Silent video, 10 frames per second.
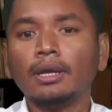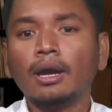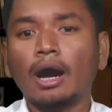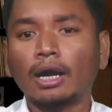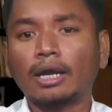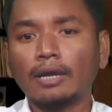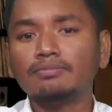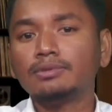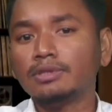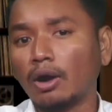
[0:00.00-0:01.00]

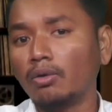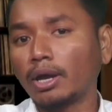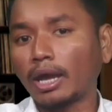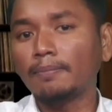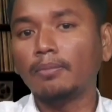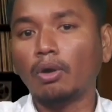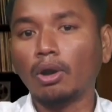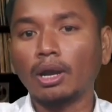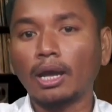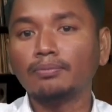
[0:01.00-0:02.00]
archives now have online